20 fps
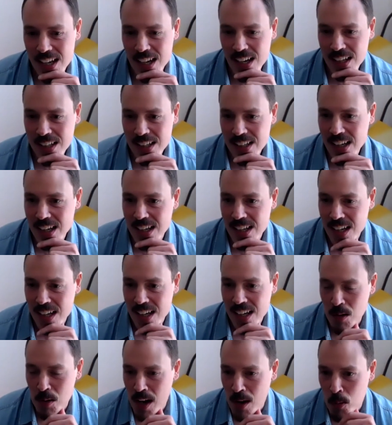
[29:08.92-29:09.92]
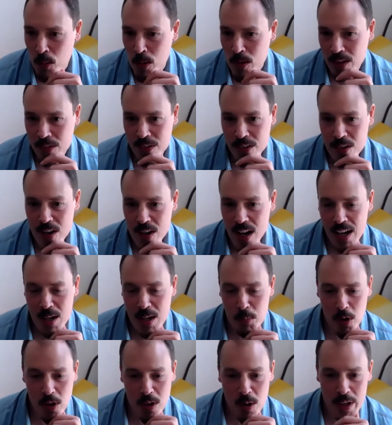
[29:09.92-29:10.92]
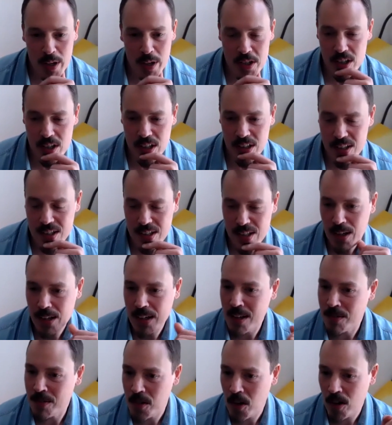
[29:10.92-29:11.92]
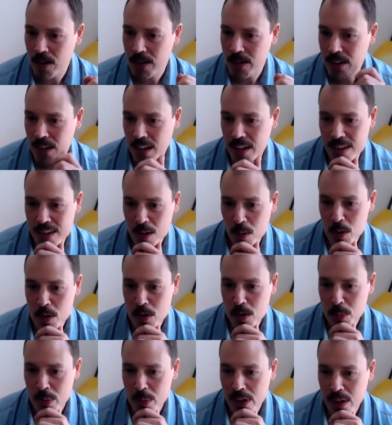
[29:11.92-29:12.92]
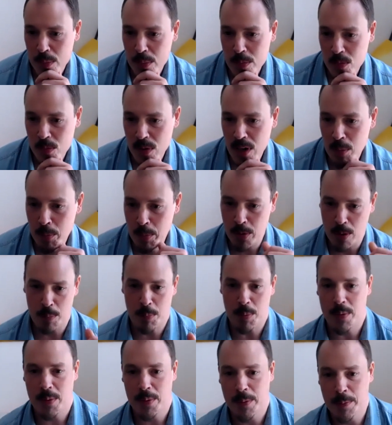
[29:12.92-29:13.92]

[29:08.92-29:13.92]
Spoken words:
I wonder if there are any more questions. If not, then I think we should perhaps wrap up.